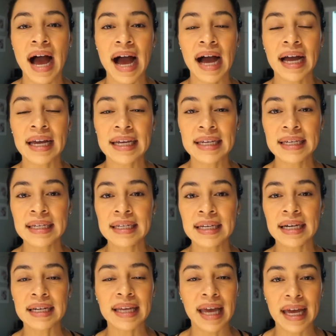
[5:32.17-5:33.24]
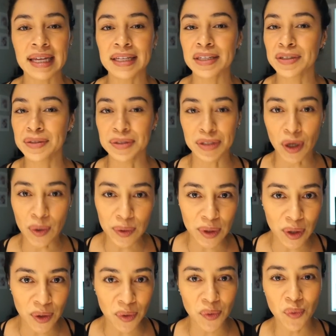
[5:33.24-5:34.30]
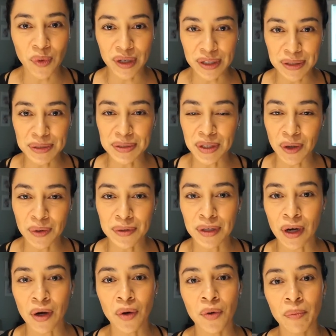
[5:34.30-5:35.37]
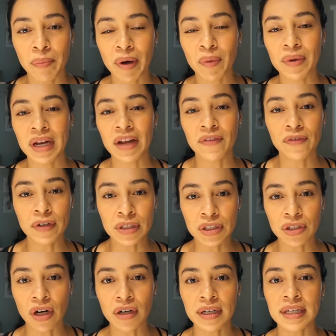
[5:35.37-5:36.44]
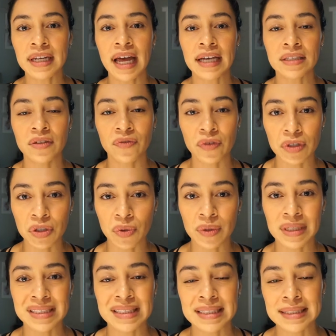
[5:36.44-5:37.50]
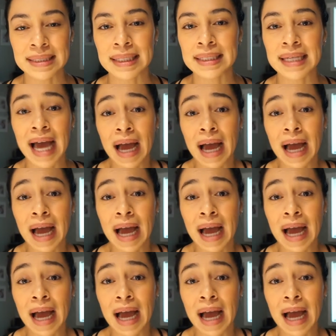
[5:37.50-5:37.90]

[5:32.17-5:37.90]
again, you don't know what you don't know, but when I first started as a virtual assistant,